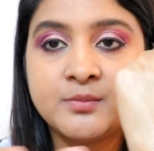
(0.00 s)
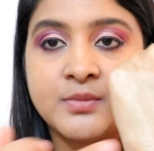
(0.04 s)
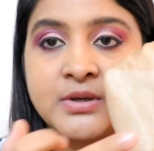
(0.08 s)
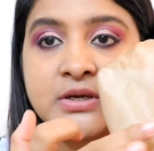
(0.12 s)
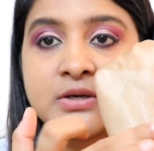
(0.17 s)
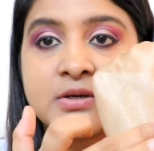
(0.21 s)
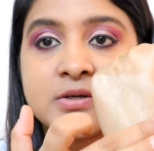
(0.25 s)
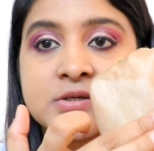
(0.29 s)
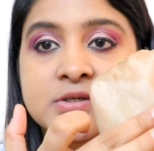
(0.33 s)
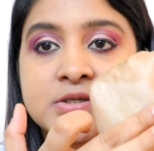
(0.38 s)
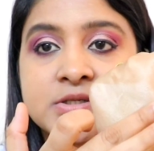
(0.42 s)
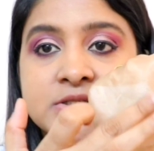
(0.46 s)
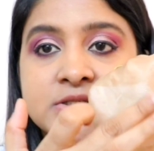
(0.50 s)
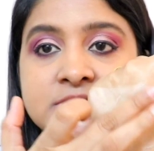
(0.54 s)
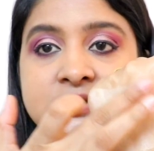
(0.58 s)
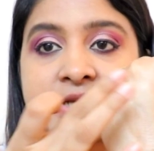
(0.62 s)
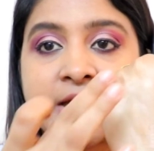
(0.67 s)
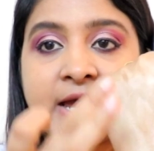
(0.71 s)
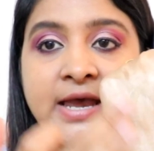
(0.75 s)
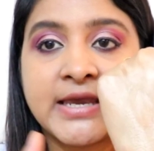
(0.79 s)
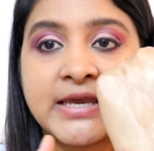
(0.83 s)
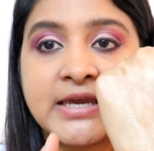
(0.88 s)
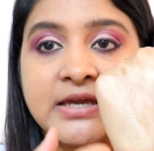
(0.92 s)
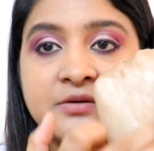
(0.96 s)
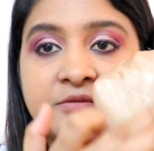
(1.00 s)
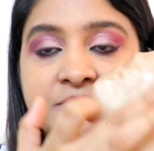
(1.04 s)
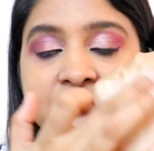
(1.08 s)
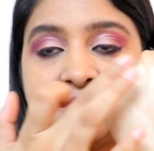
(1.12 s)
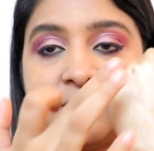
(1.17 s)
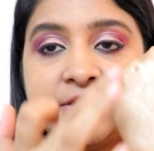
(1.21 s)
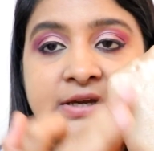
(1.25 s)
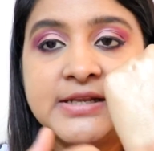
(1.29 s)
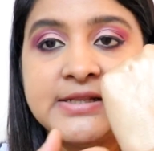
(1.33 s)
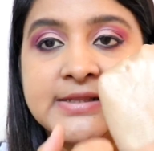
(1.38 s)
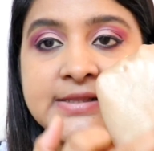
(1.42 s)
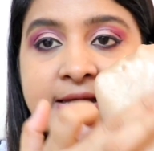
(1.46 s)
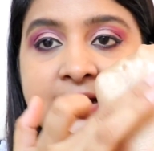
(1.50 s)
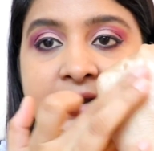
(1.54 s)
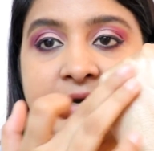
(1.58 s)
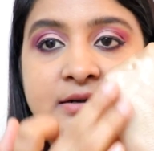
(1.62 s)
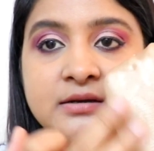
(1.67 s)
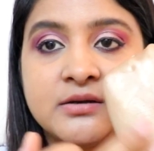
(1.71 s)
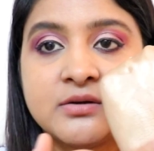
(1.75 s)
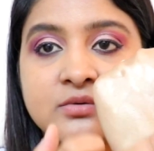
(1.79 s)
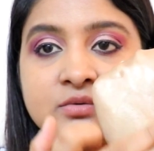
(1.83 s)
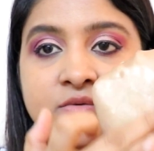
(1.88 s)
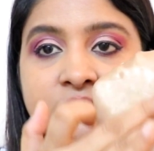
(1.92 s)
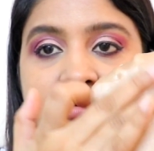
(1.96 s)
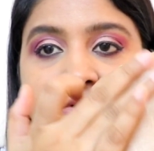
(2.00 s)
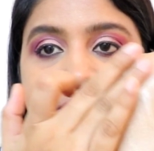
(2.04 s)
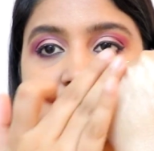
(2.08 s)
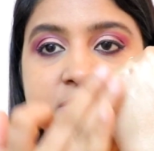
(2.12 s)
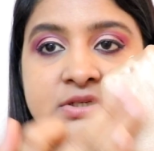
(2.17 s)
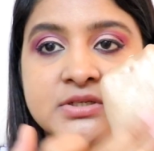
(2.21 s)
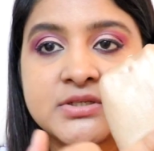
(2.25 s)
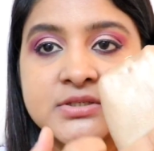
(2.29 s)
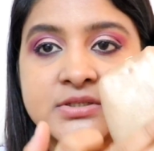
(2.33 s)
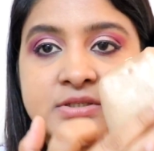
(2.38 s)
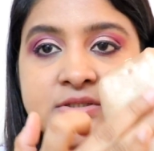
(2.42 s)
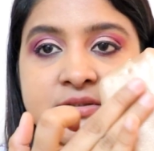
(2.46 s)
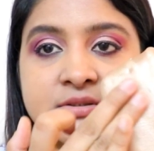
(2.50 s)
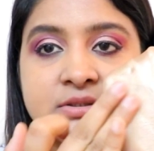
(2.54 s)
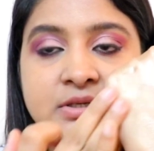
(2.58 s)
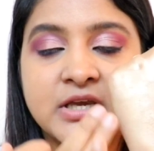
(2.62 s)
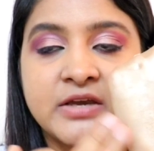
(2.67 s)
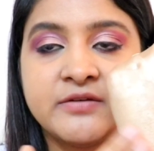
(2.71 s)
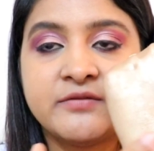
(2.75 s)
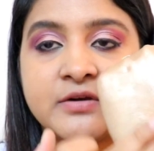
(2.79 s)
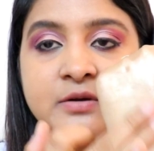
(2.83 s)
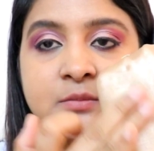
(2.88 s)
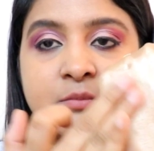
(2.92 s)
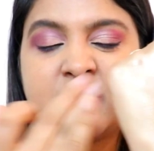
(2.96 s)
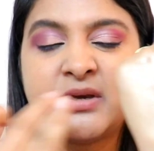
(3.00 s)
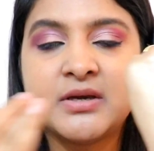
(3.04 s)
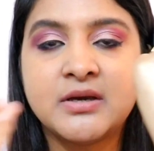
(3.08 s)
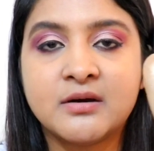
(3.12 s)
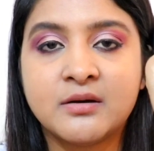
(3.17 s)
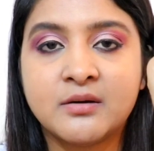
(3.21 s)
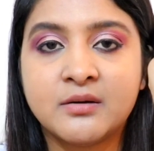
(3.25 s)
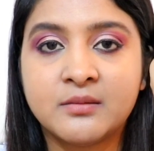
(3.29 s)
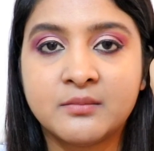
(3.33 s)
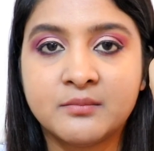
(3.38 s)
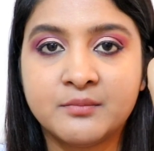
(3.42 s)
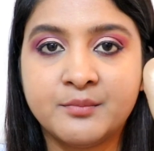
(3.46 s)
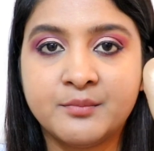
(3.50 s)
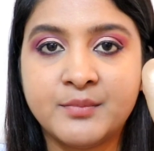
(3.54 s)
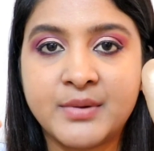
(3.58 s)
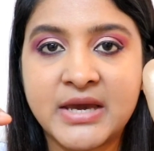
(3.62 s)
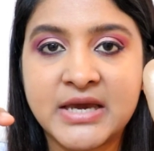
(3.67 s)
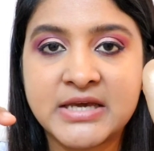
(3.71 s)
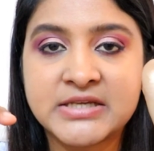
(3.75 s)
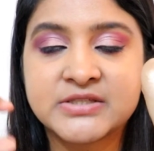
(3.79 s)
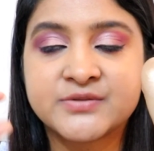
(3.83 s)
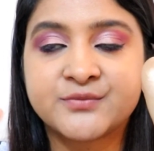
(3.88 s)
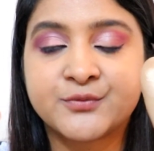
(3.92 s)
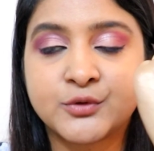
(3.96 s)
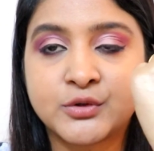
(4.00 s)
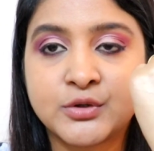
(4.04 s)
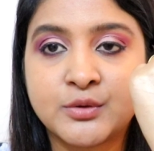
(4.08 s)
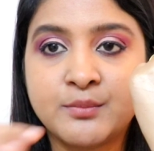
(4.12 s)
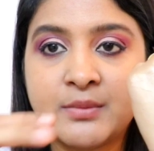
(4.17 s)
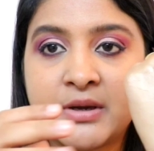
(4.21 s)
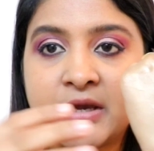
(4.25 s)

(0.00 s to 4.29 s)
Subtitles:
because I can feel that, you know, this is giving me a base for the